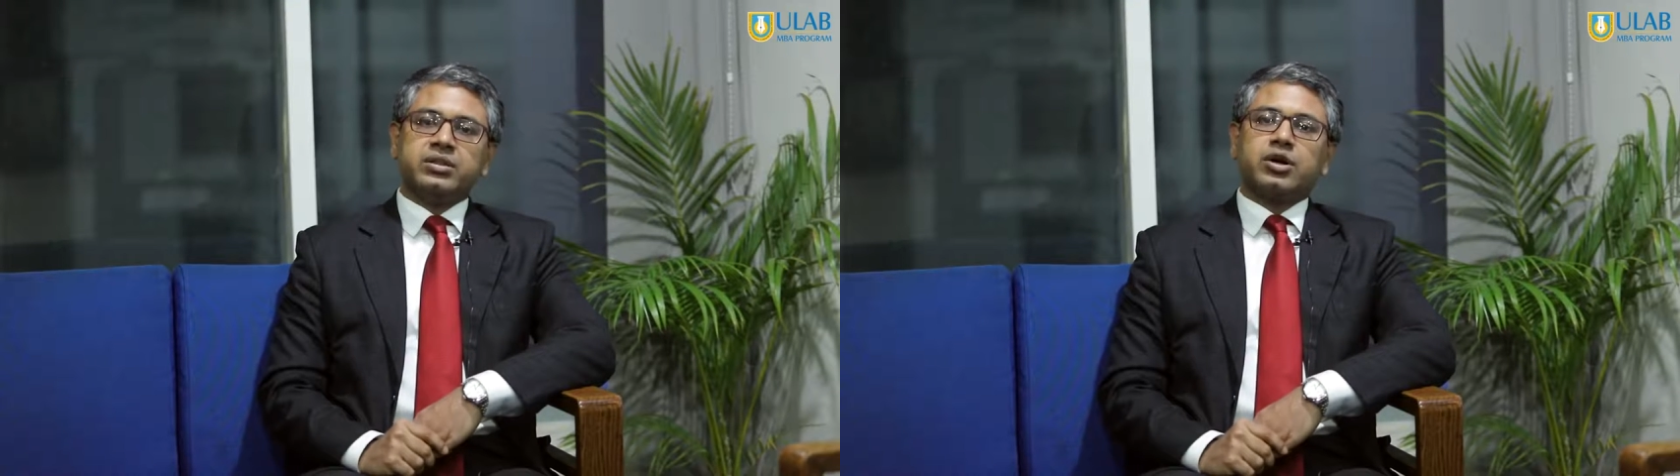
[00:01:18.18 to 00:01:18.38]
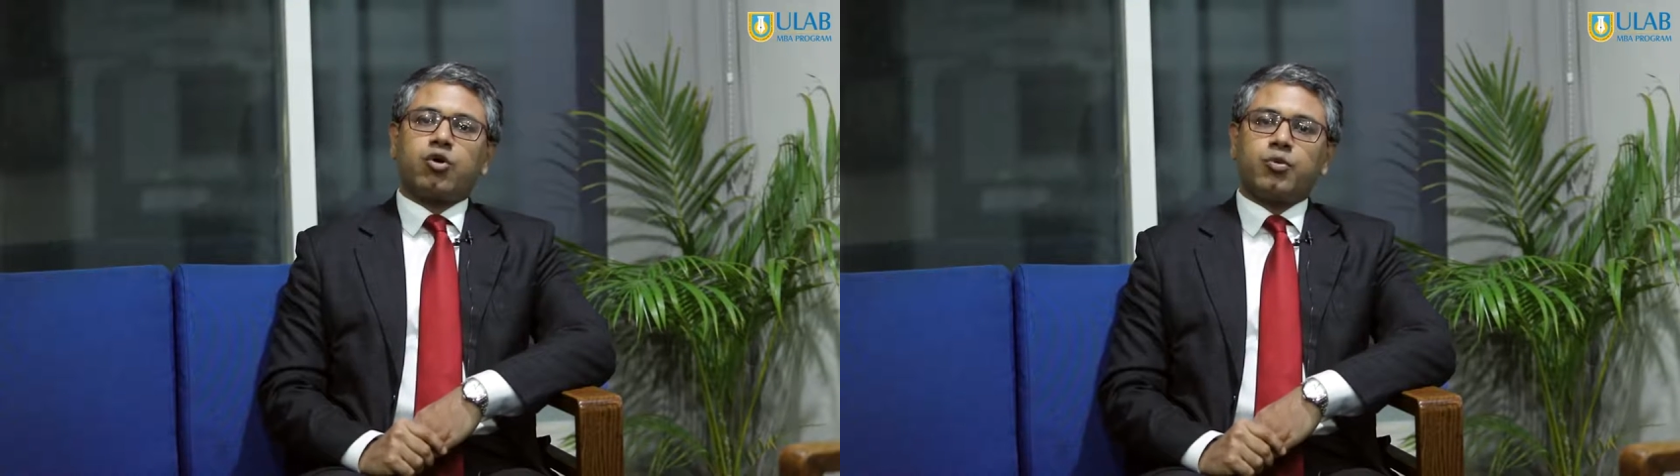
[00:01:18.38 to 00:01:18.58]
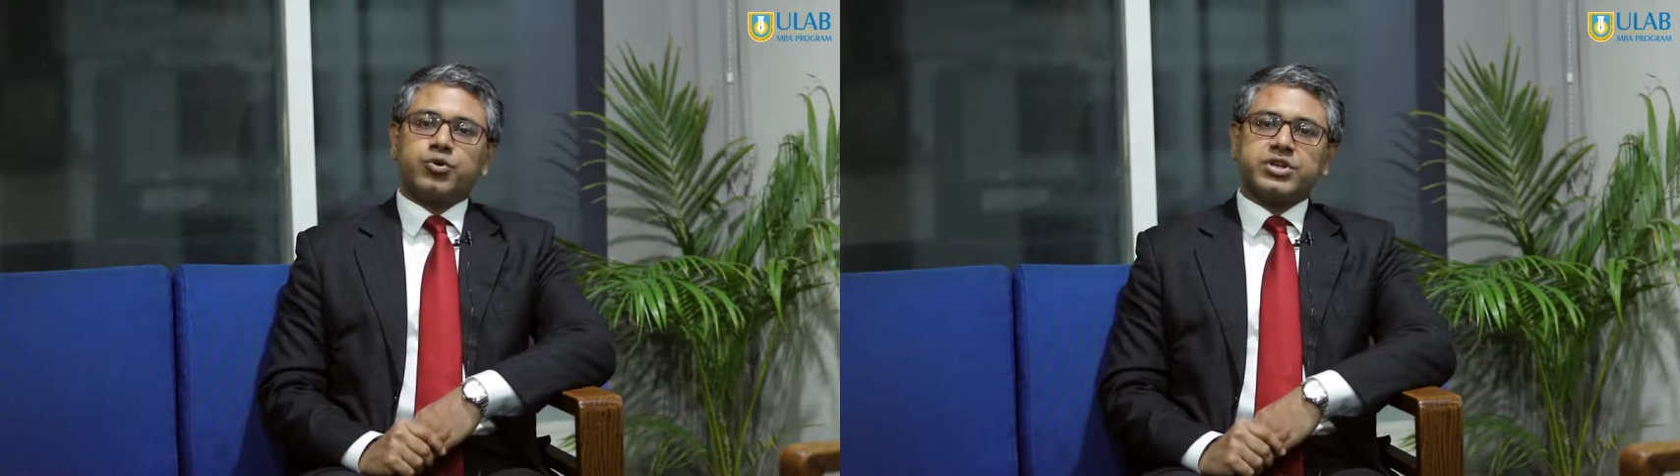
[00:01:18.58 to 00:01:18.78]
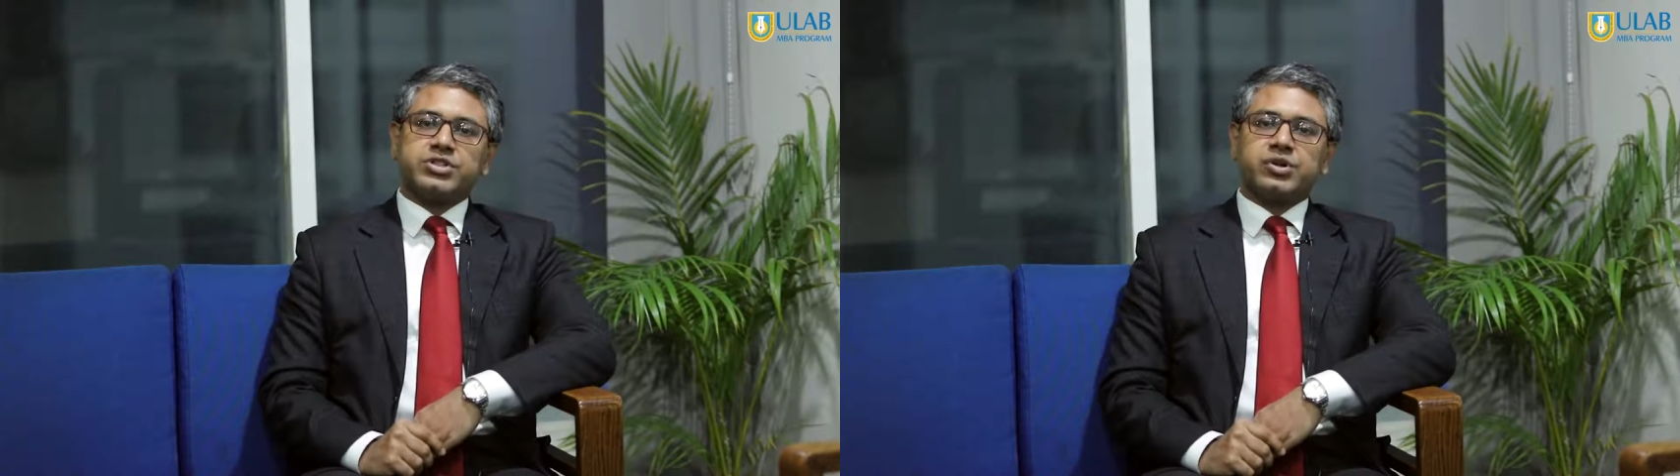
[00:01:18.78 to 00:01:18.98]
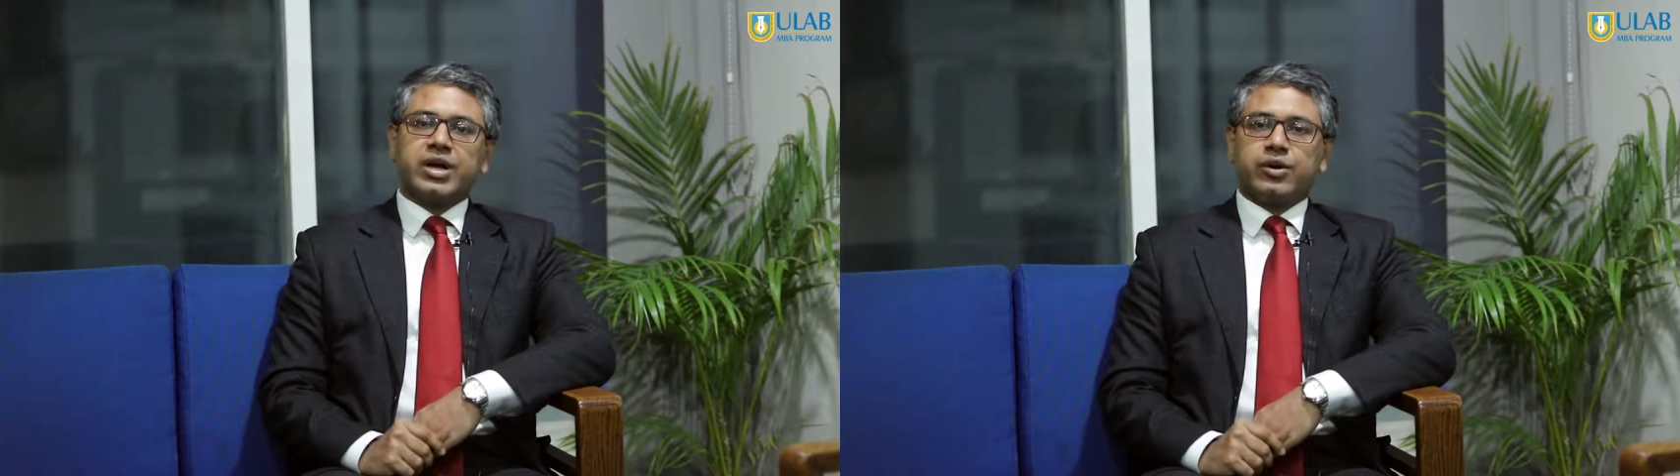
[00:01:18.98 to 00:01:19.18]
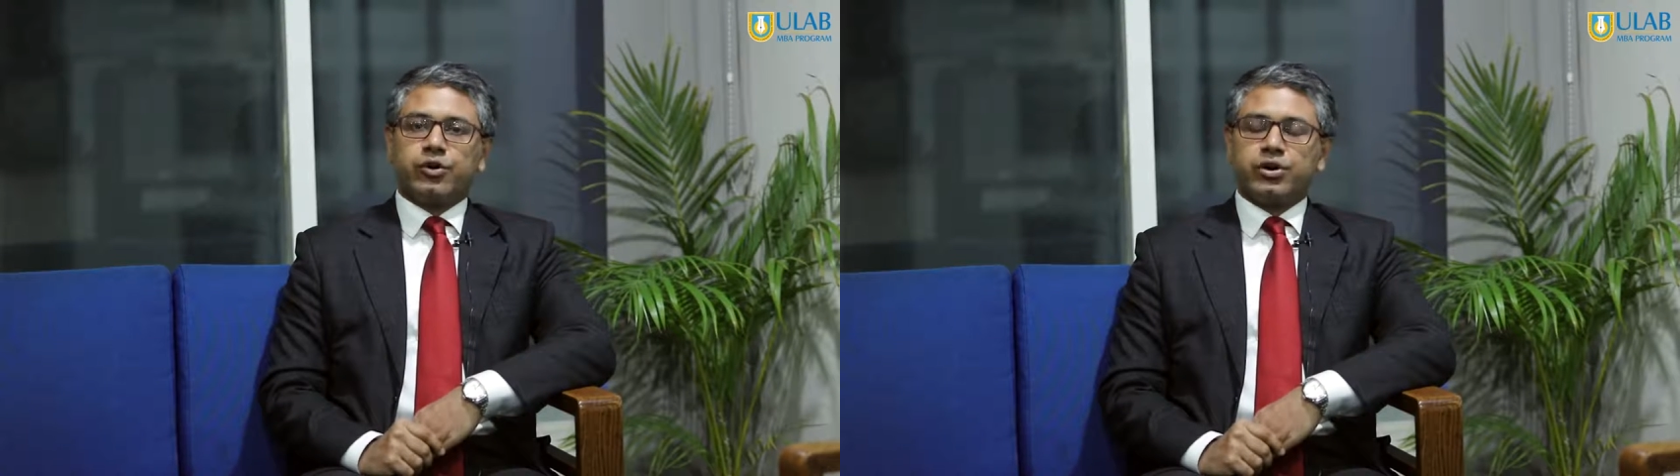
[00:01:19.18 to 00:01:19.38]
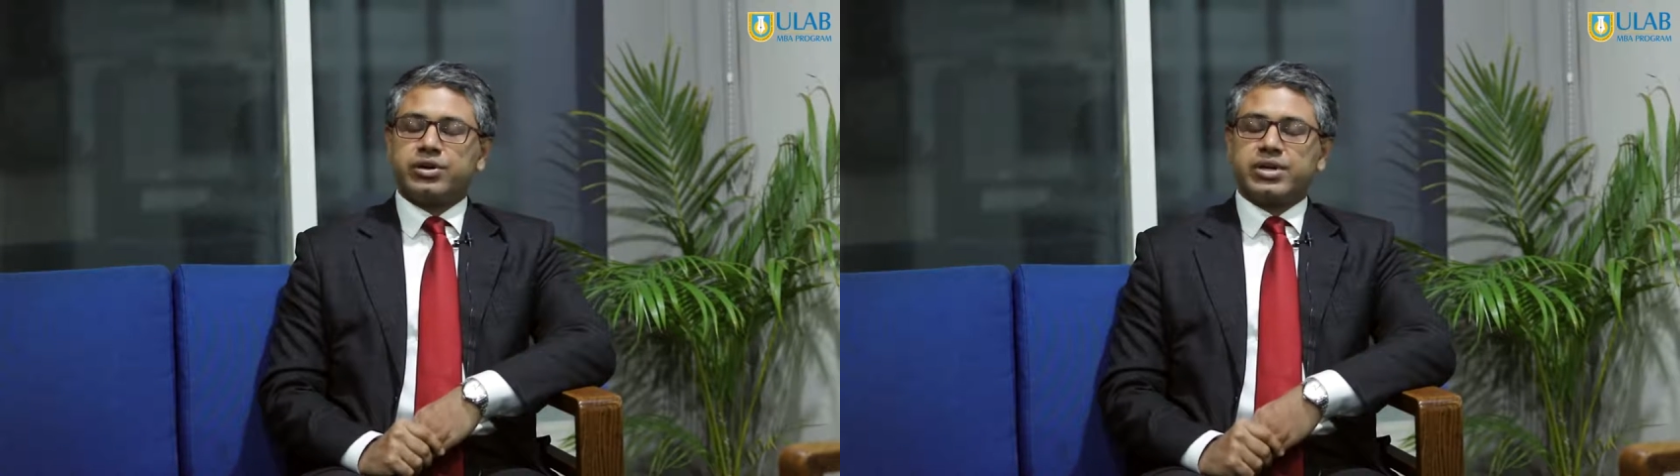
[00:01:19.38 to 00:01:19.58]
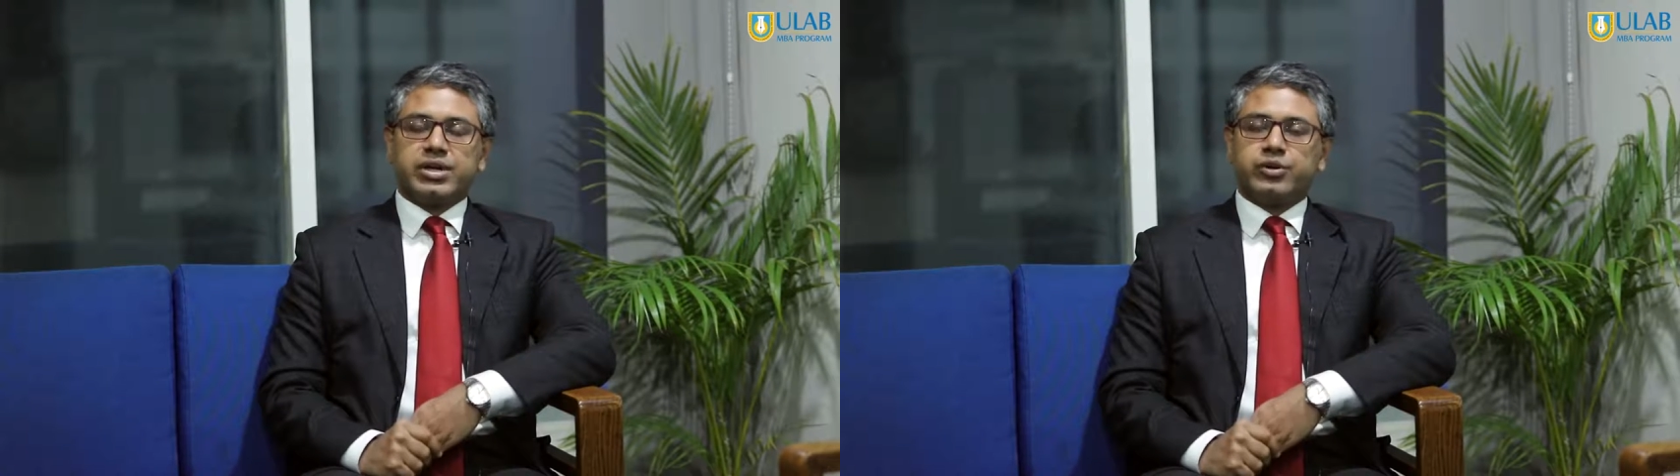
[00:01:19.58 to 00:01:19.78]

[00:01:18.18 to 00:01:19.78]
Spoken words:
the corporates or